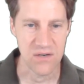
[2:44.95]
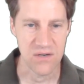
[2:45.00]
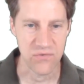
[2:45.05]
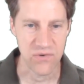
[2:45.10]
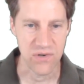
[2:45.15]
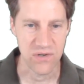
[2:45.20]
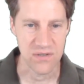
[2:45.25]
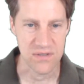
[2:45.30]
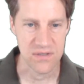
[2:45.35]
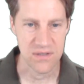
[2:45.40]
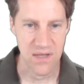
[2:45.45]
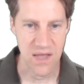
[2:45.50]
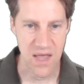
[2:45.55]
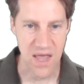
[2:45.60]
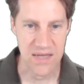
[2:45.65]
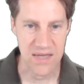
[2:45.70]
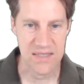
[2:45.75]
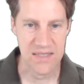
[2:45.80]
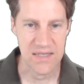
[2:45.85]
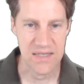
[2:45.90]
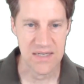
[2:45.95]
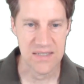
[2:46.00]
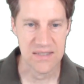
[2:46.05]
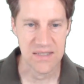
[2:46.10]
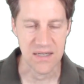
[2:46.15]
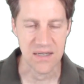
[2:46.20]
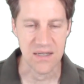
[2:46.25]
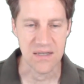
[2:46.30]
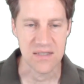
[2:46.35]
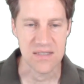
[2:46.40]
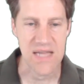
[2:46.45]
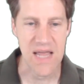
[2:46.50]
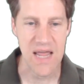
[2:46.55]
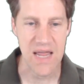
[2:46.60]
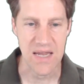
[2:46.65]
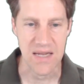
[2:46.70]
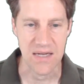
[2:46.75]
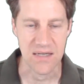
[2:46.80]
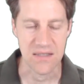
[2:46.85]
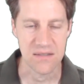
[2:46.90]
different entities it
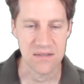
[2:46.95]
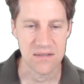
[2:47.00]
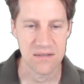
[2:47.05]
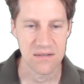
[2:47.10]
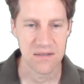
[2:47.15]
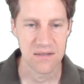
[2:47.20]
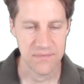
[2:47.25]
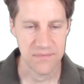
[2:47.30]
contains,